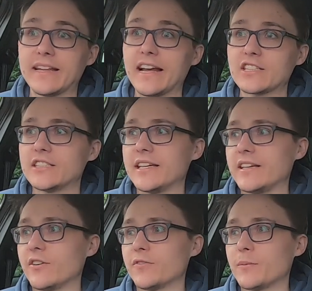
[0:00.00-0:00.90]
And
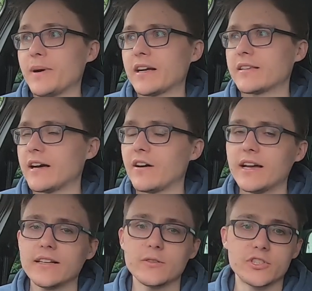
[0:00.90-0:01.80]
actually, off the back of that, I
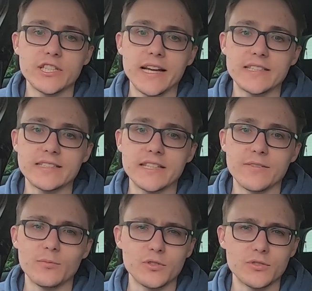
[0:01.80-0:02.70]
had a little check to
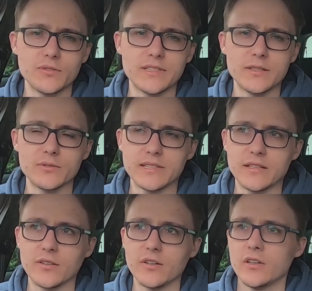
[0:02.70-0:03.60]
see what sort of deals they
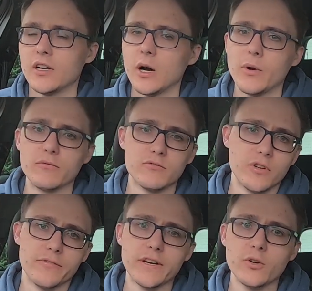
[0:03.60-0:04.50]
got. I won't
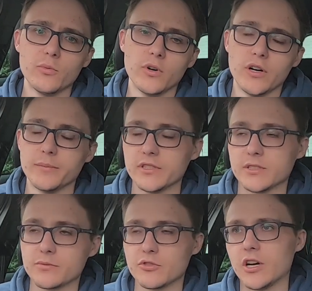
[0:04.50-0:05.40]
reveal what the
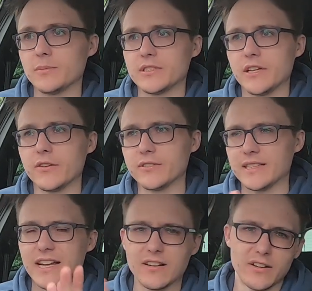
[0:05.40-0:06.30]
subscribers and the owners,
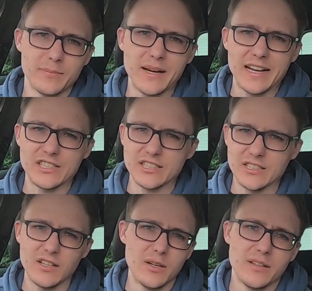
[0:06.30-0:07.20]
their kind of packages
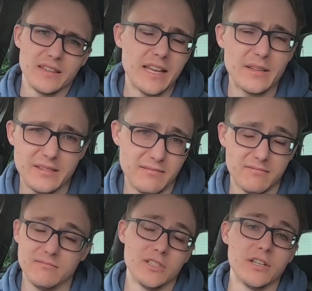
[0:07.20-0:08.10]
are. They're,
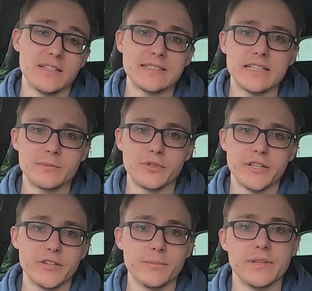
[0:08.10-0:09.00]
you know, it sounded pretty
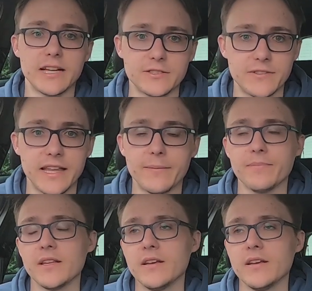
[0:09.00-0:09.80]
good, but that's for them.